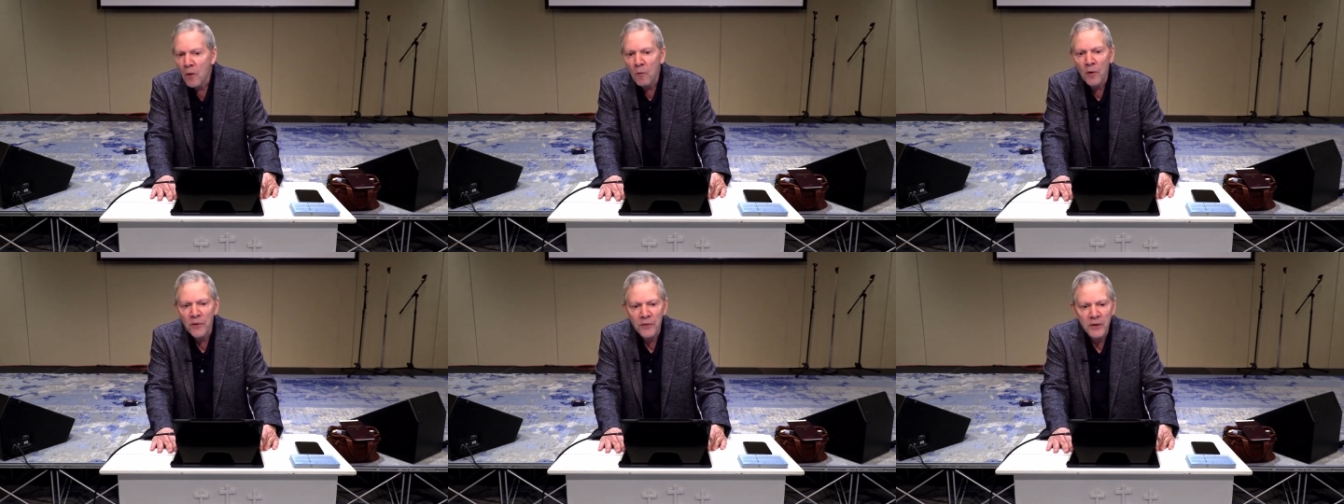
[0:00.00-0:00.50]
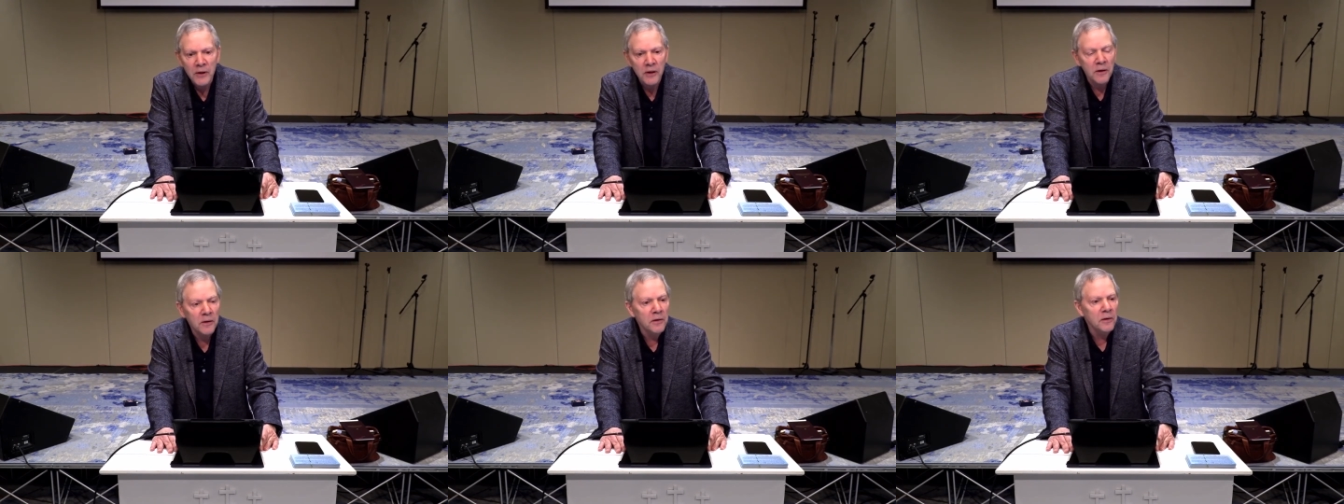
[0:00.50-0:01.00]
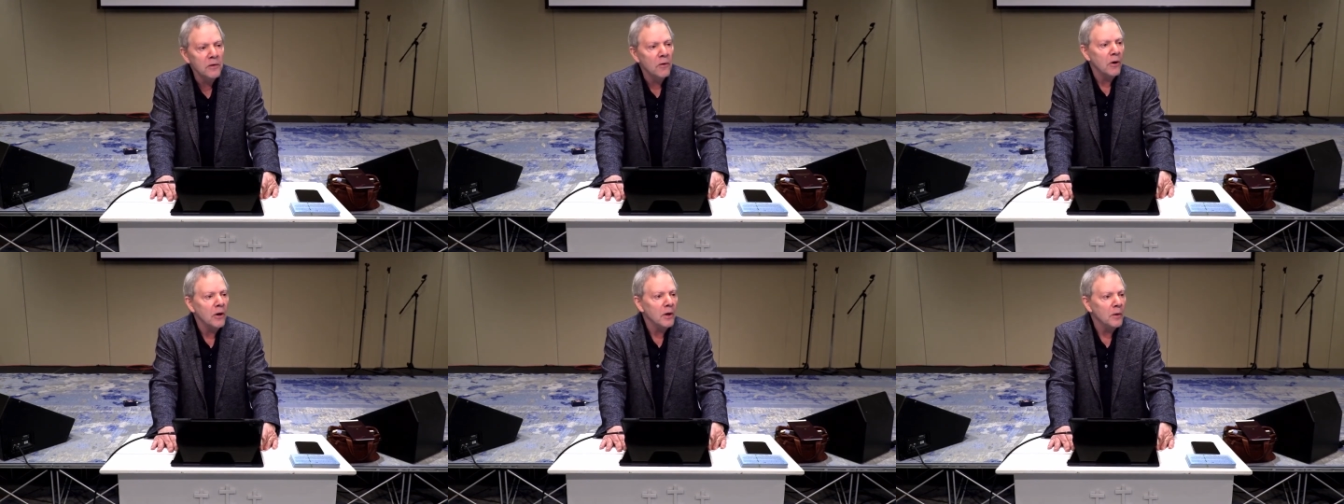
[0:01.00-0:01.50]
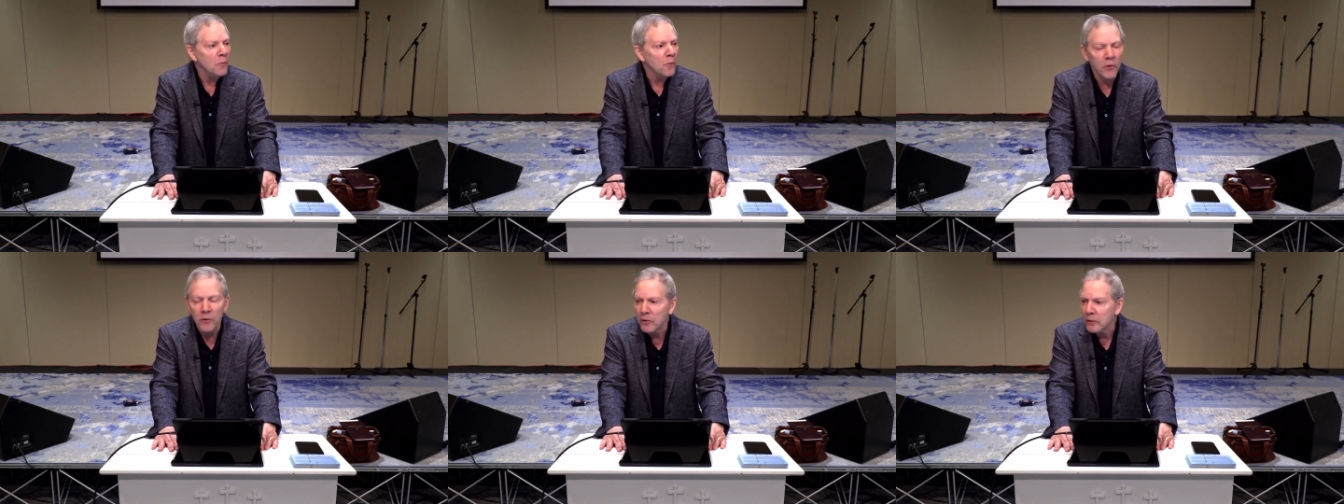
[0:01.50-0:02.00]
on this dark
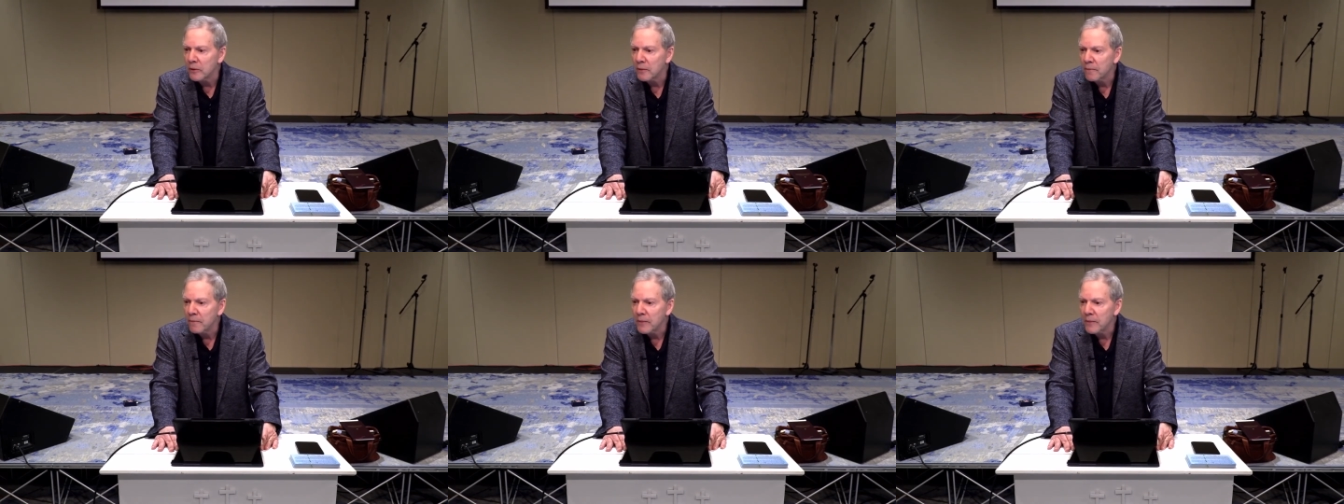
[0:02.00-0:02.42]
world,